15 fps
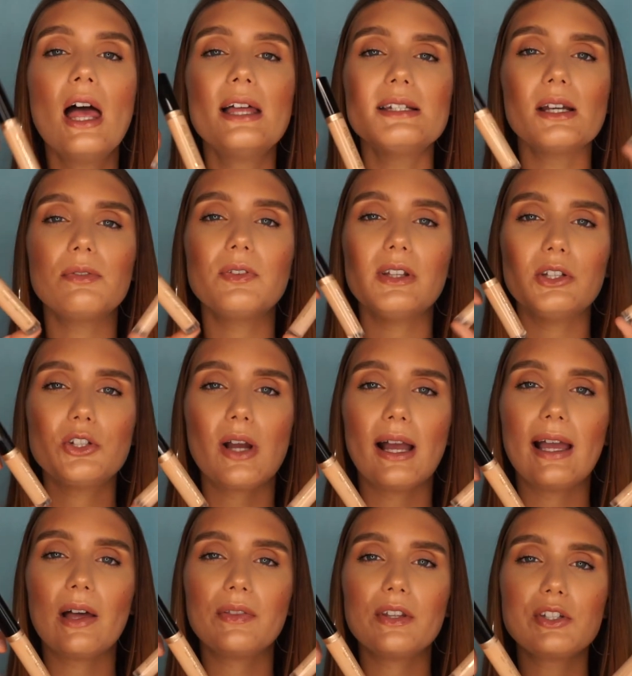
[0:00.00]
definitely try
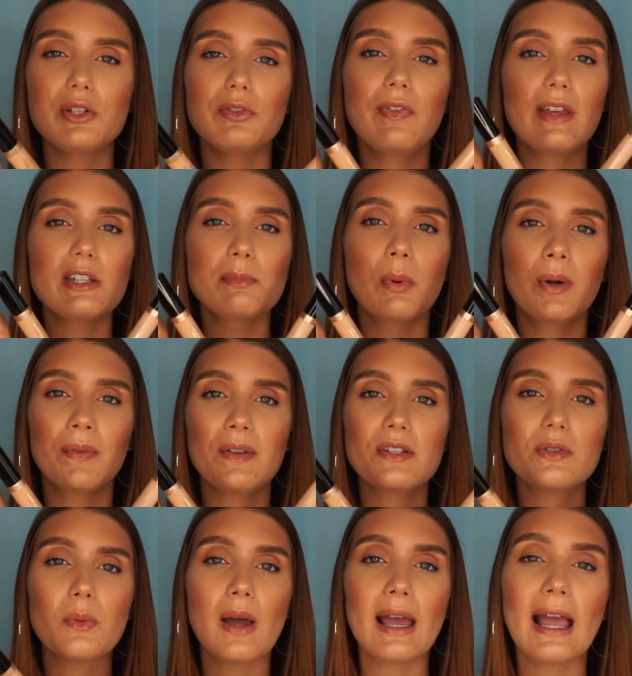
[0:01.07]
out the Too Faced Born This
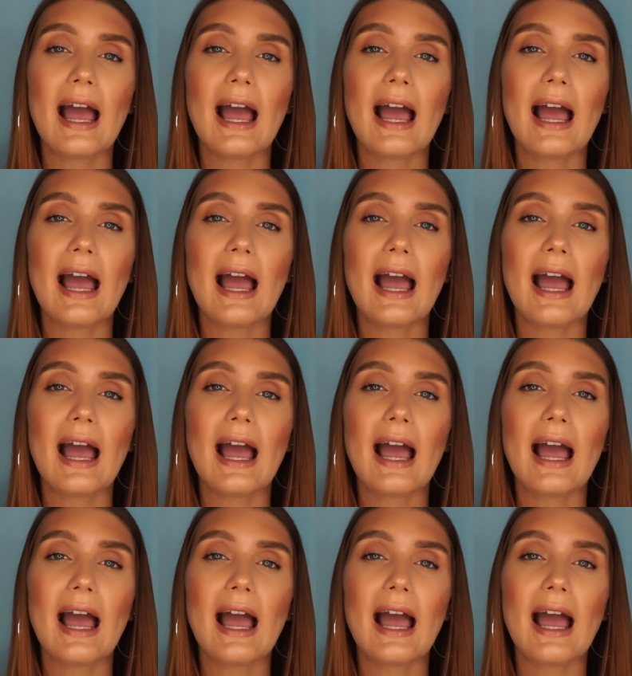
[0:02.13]
Way.